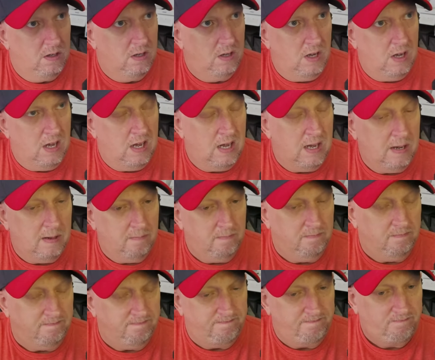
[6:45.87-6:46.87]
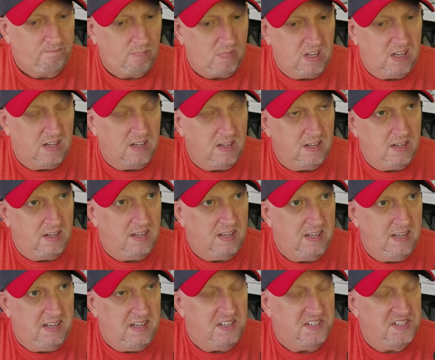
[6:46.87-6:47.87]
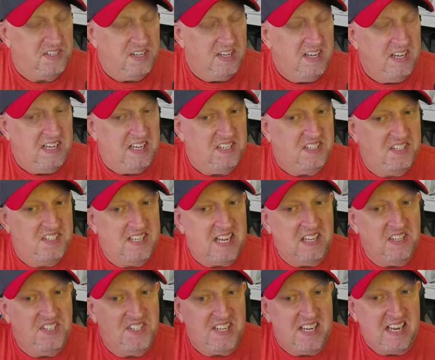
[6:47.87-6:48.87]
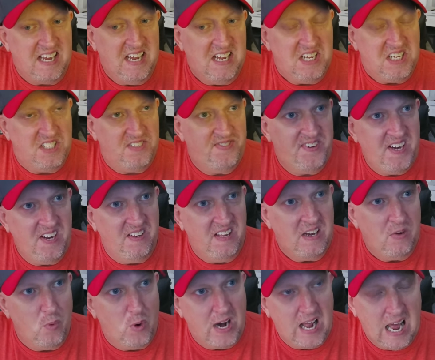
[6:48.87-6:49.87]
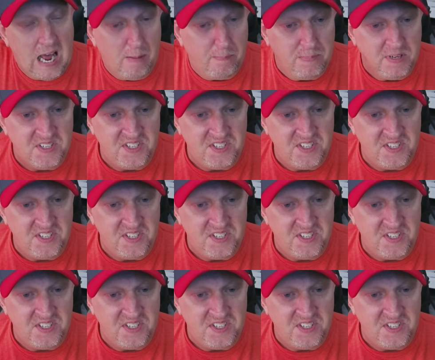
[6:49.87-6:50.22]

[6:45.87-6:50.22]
um he's he's sensing he's feeling what happened